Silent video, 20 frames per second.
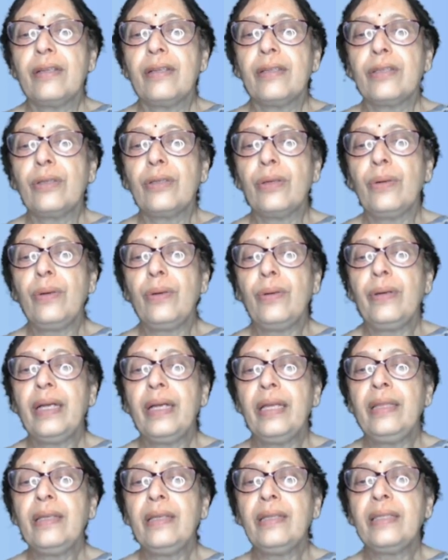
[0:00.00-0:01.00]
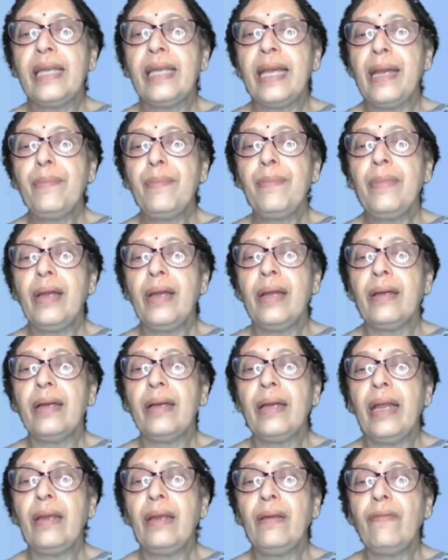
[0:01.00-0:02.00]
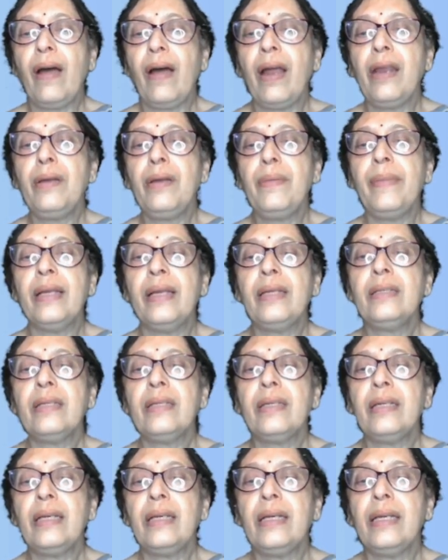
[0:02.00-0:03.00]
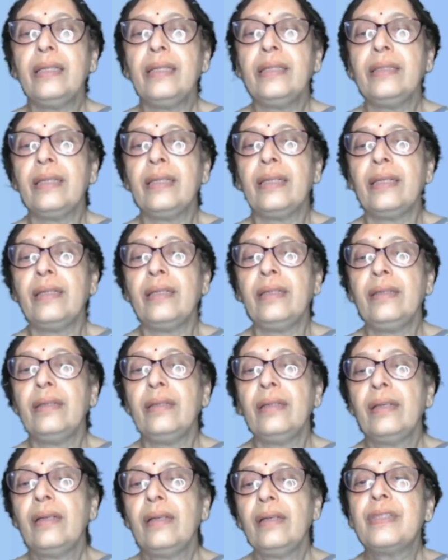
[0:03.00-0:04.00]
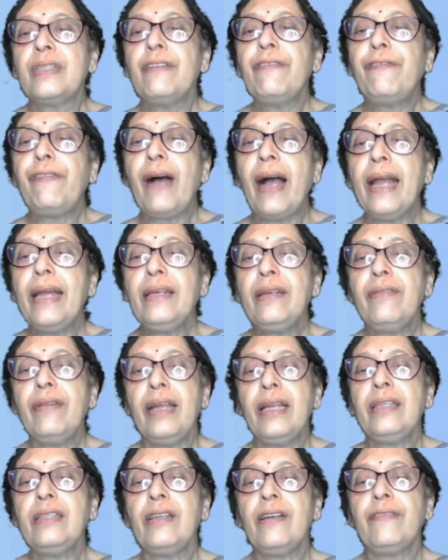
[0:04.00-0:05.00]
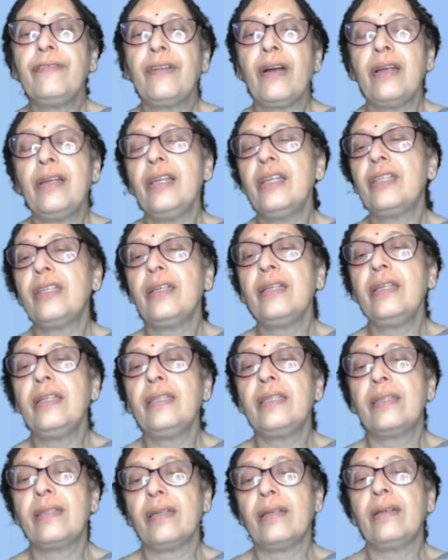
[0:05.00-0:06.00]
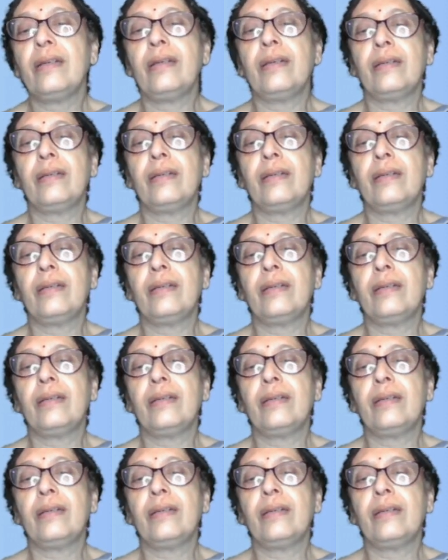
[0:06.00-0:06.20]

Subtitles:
So in the same environment, the defined range of condition is